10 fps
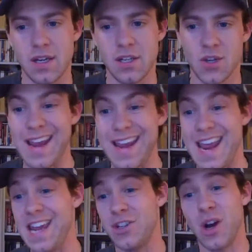So I
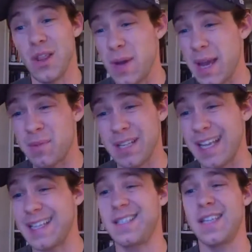age all the way up to
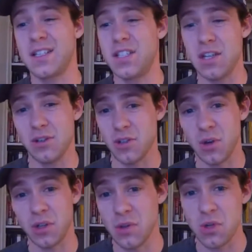like 60 years
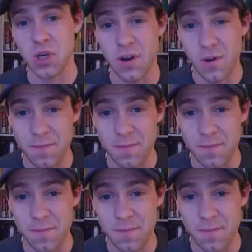old in the show.